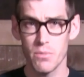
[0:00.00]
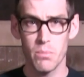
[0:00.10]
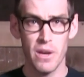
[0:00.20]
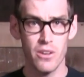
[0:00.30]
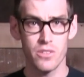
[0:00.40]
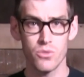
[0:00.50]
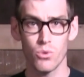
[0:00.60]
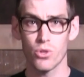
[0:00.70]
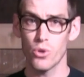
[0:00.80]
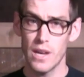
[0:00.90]
your parents
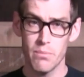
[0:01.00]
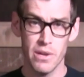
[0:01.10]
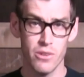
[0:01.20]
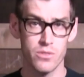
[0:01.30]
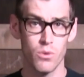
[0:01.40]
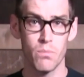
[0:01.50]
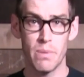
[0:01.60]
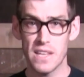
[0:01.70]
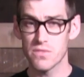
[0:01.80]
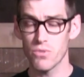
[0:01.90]
or grandparents or
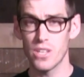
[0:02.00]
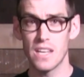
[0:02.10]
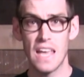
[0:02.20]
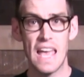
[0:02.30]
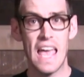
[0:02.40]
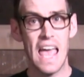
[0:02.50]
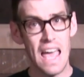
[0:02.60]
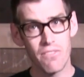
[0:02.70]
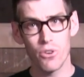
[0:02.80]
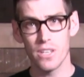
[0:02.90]
best friend
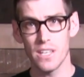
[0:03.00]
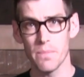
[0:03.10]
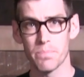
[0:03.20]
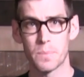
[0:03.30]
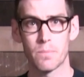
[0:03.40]
ever again.